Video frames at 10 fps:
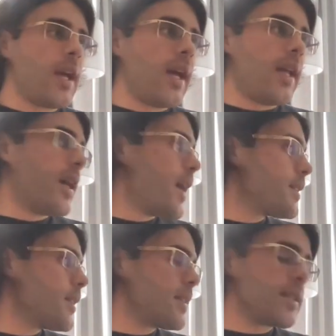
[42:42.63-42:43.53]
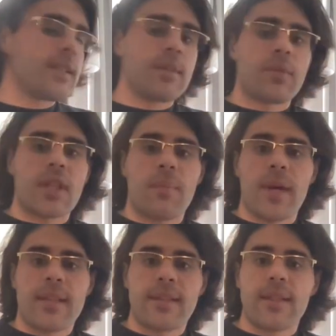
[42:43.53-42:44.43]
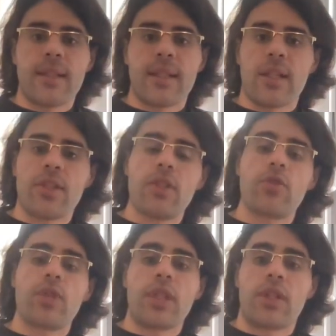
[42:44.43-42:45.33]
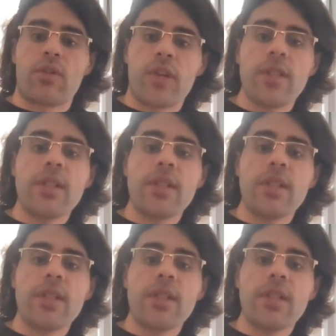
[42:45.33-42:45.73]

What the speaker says: And as the system's capacity continues to increase,